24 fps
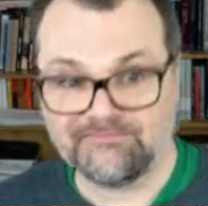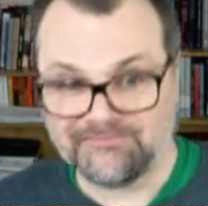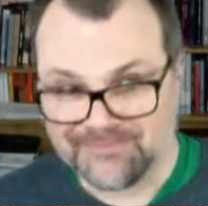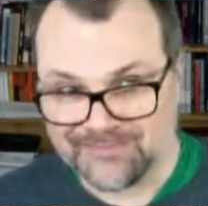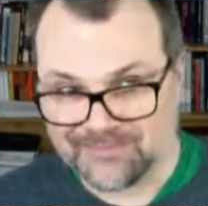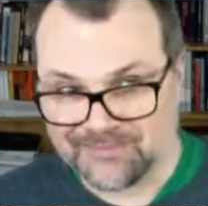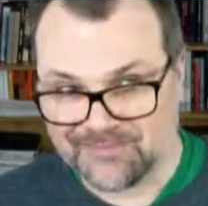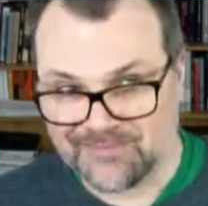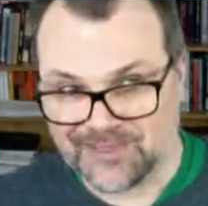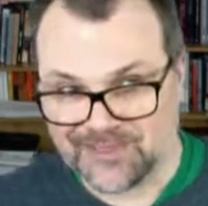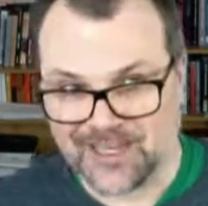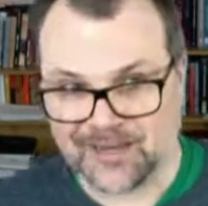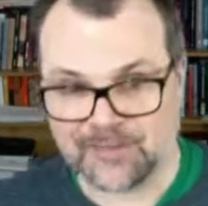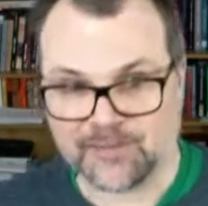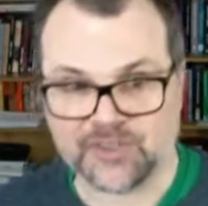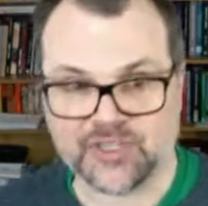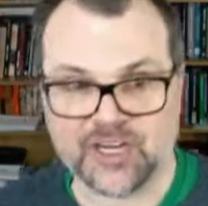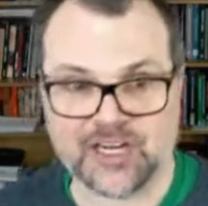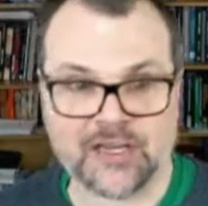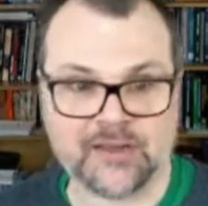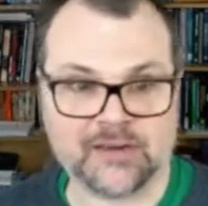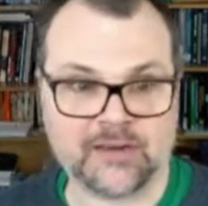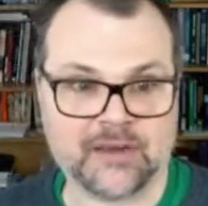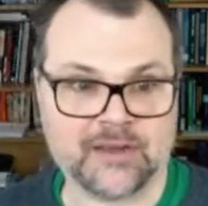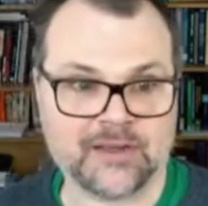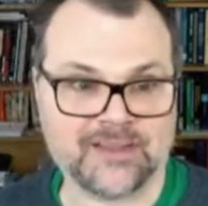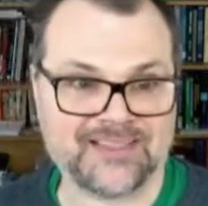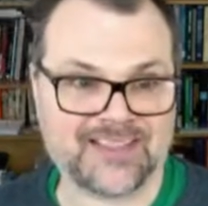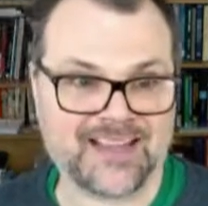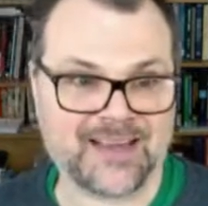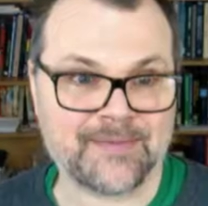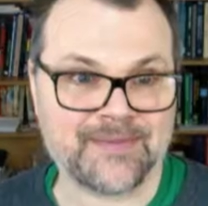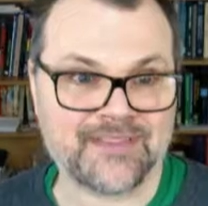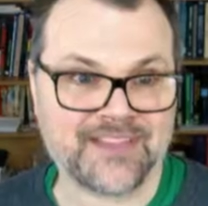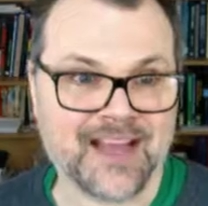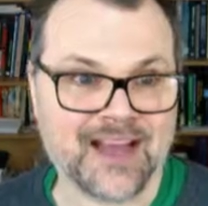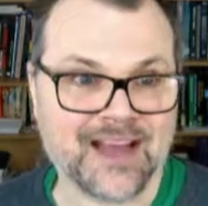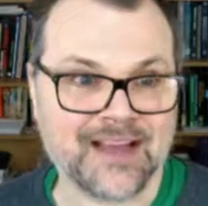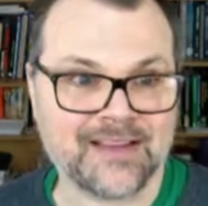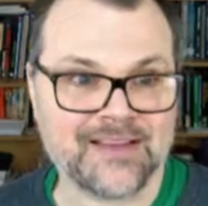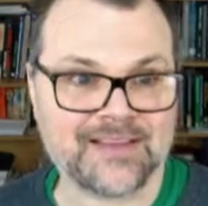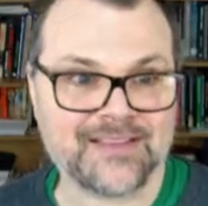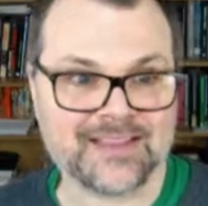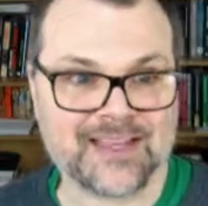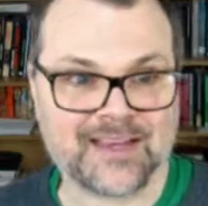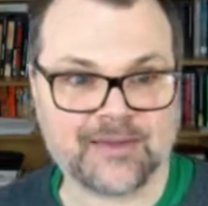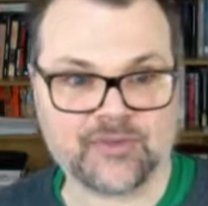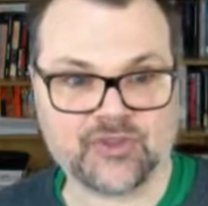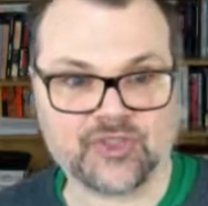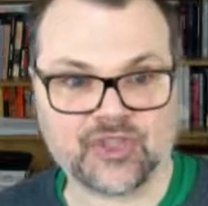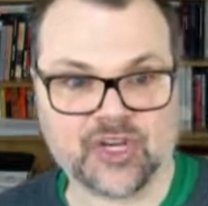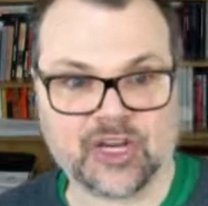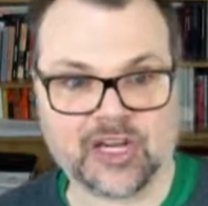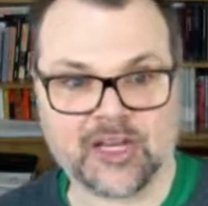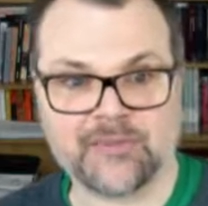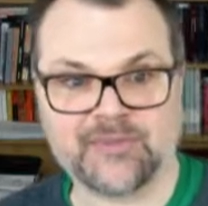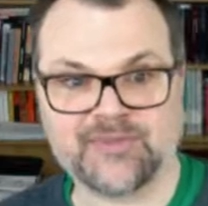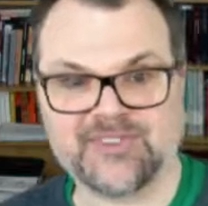Same size, same shape,